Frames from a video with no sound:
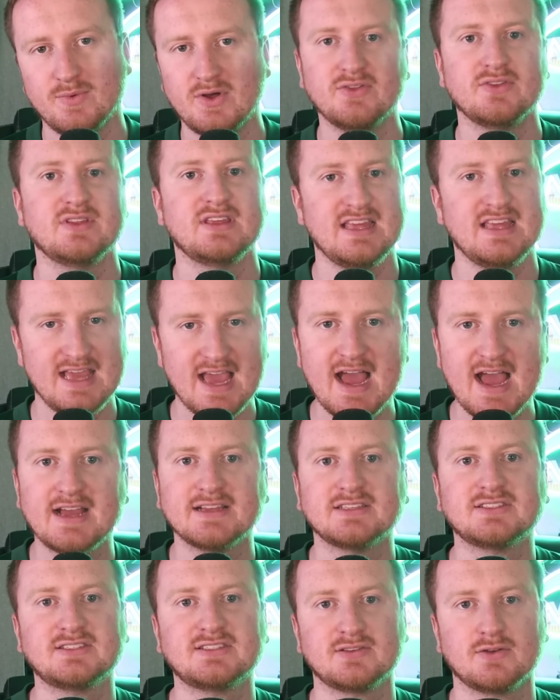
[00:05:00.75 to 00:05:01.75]
Well,
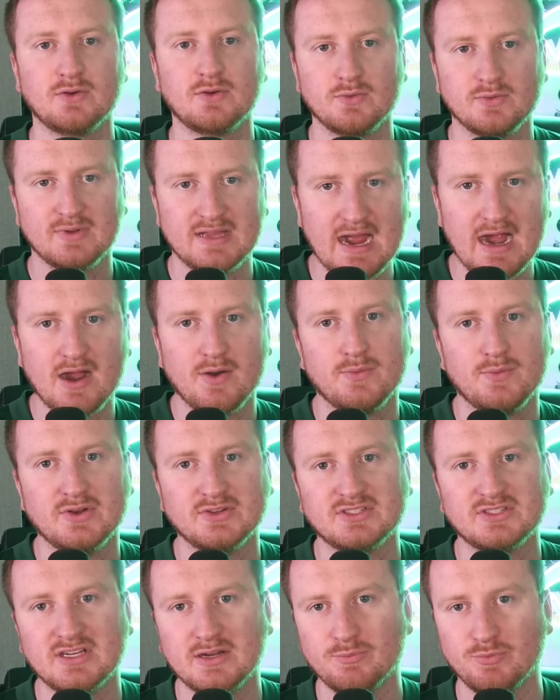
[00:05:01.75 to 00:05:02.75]
yes, Garrett
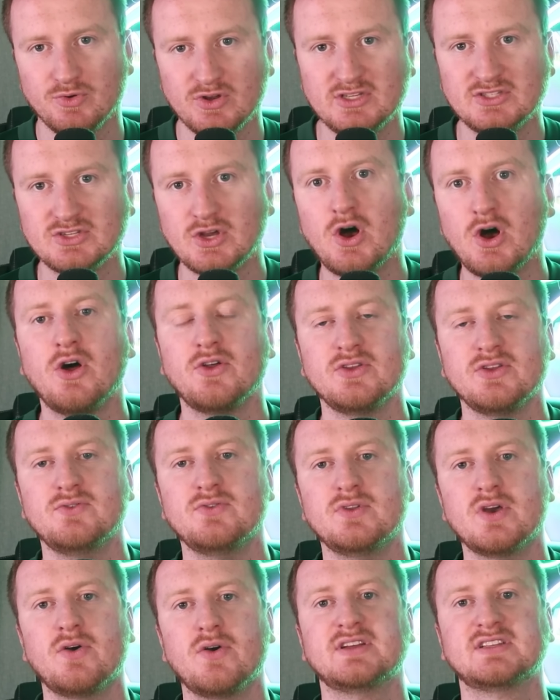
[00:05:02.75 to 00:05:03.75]
Wilson and Breece Hall, you
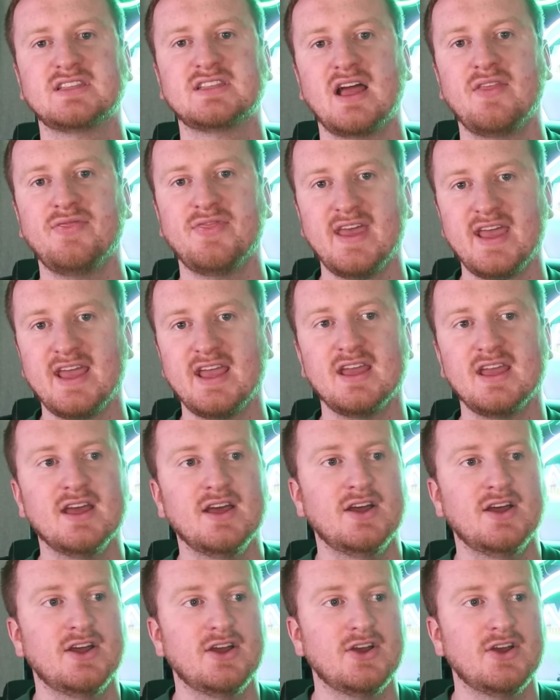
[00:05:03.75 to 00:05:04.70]
notice that they